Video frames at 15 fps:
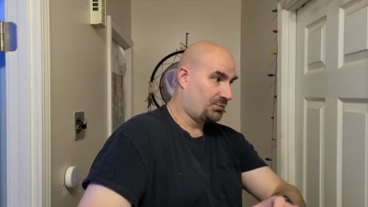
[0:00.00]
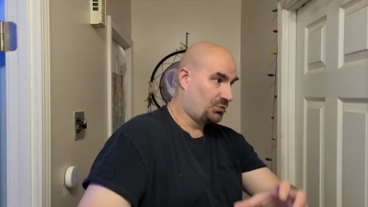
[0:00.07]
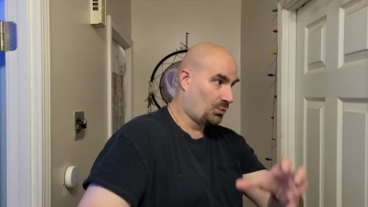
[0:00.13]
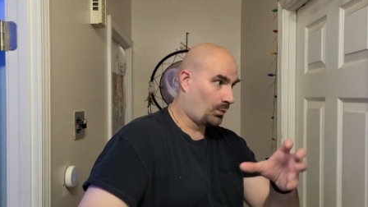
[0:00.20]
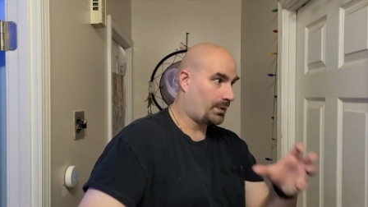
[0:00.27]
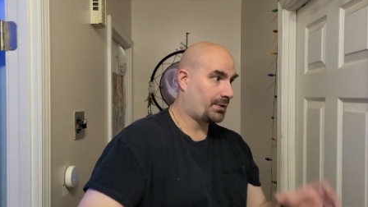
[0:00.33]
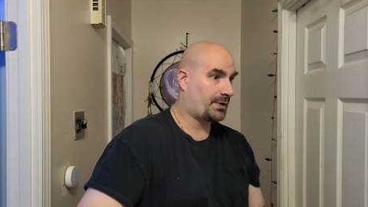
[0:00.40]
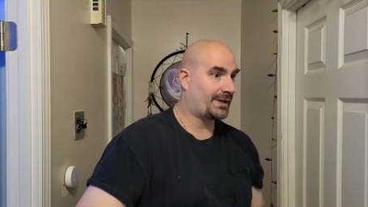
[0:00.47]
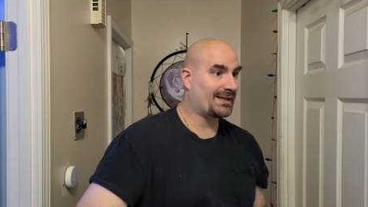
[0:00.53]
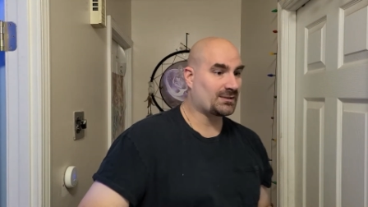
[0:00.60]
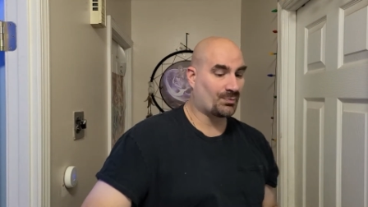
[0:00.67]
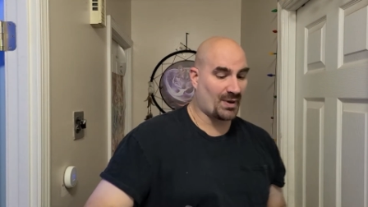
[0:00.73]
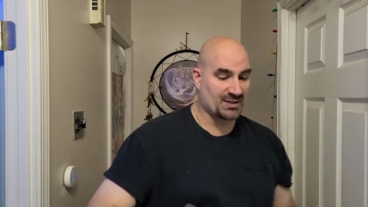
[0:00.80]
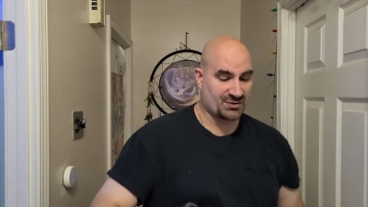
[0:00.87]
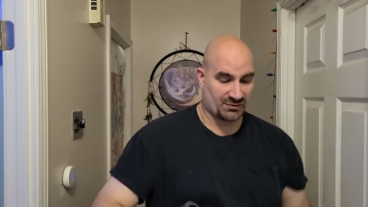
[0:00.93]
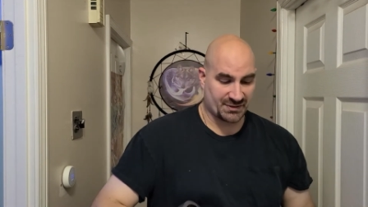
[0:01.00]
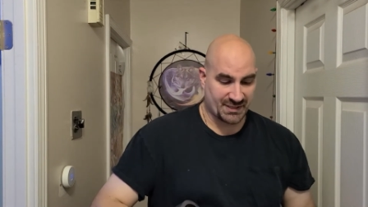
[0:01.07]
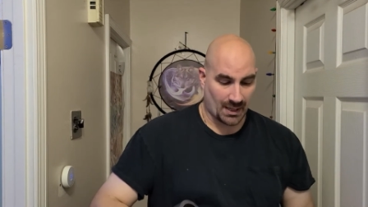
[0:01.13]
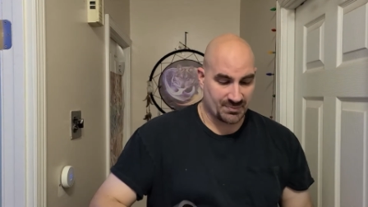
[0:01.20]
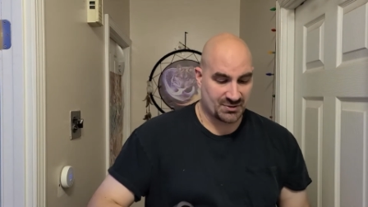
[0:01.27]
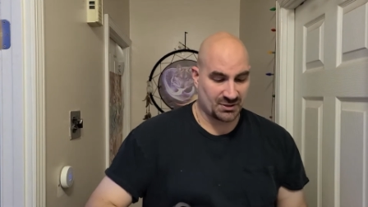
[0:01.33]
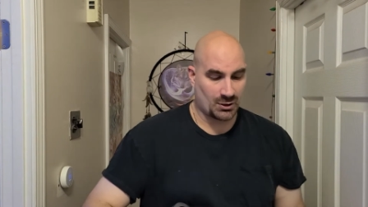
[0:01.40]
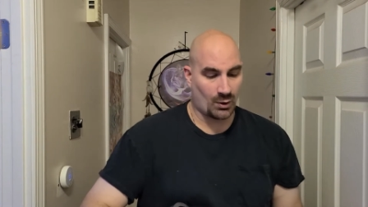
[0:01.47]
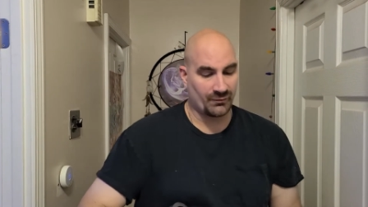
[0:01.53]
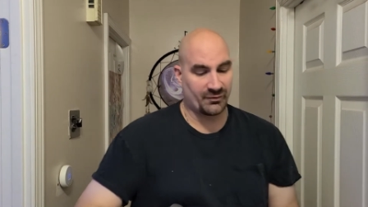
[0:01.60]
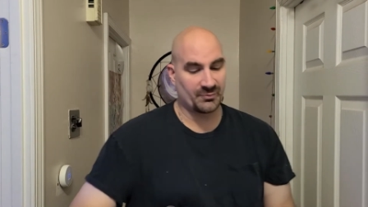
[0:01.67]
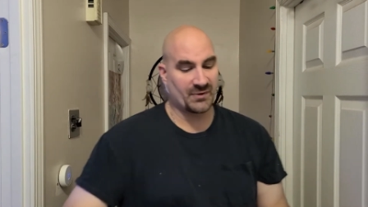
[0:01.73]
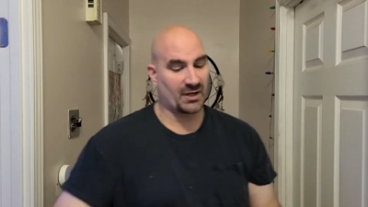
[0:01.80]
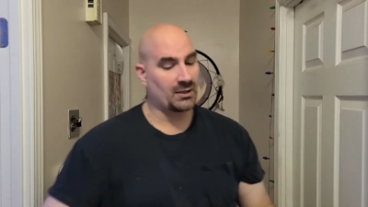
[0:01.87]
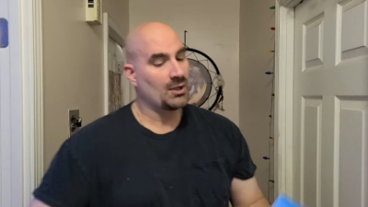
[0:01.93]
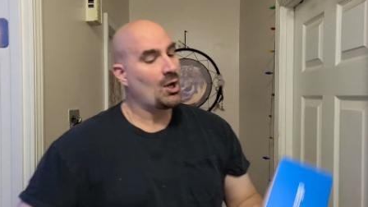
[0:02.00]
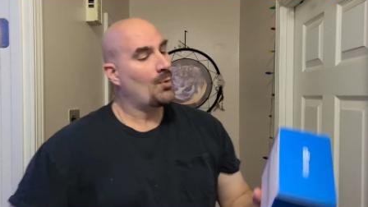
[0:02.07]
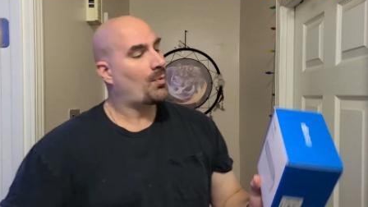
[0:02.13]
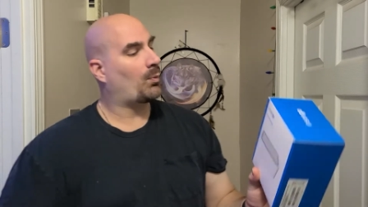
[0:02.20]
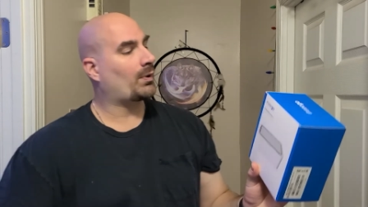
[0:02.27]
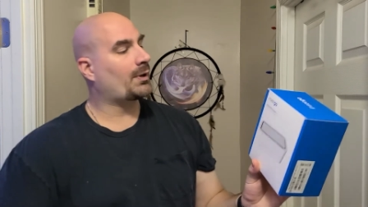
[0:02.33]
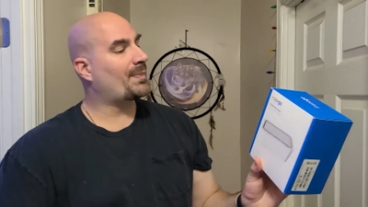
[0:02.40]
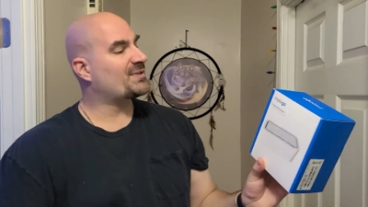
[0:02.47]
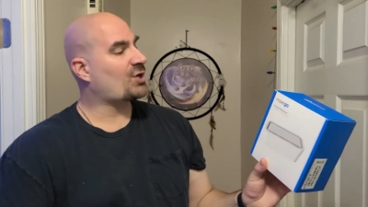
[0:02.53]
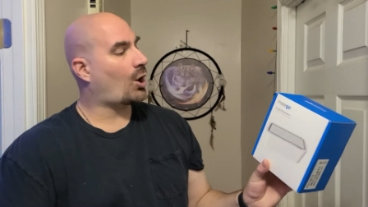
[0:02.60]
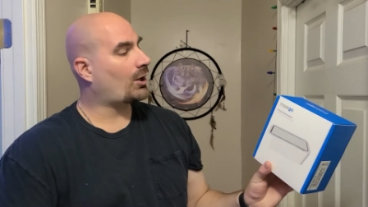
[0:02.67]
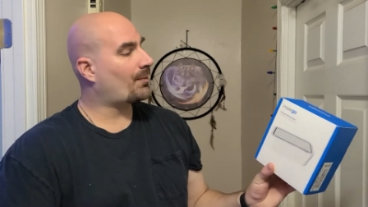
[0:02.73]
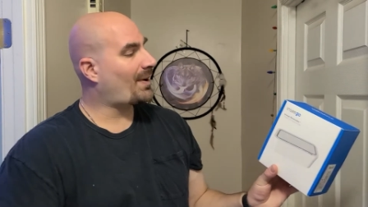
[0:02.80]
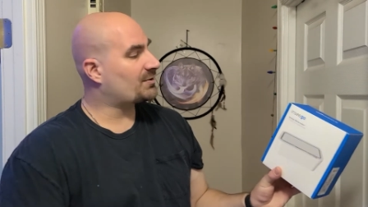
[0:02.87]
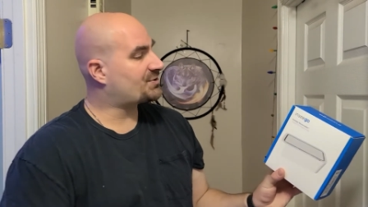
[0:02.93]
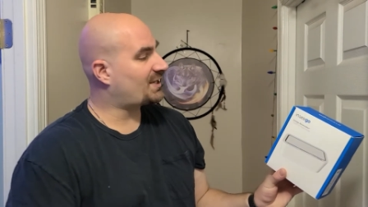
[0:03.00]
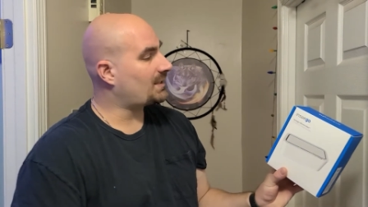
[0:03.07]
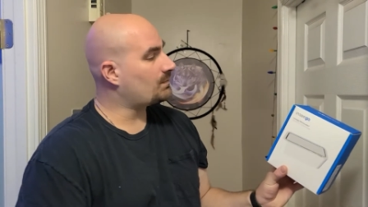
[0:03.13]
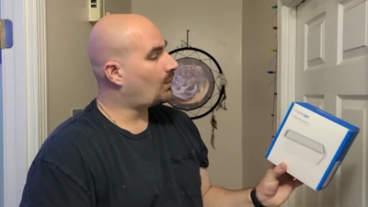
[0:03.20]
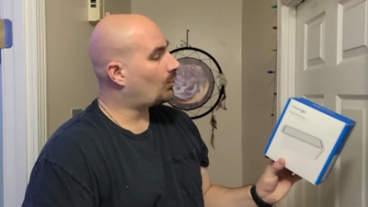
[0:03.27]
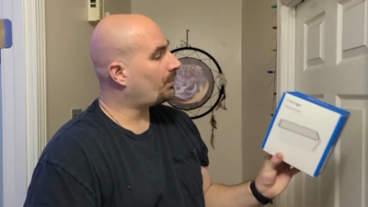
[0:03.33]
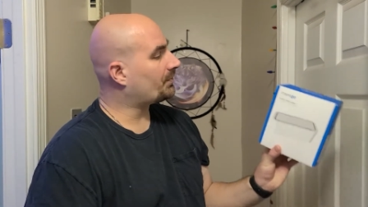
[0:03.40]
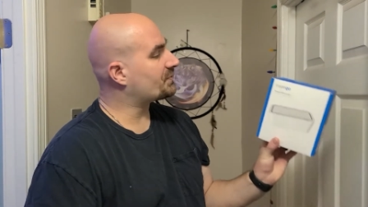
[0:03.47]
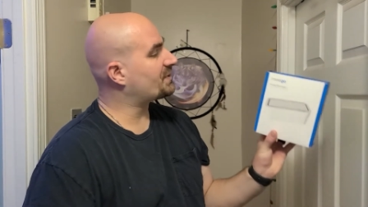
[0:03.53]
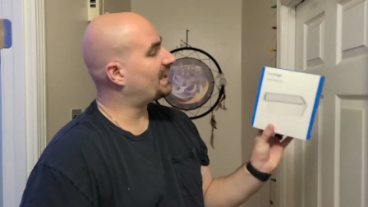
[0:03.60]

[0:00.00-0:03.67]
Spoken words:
where you're gonna get the best reception going from there. But we're gonna be talking about T-Mobile's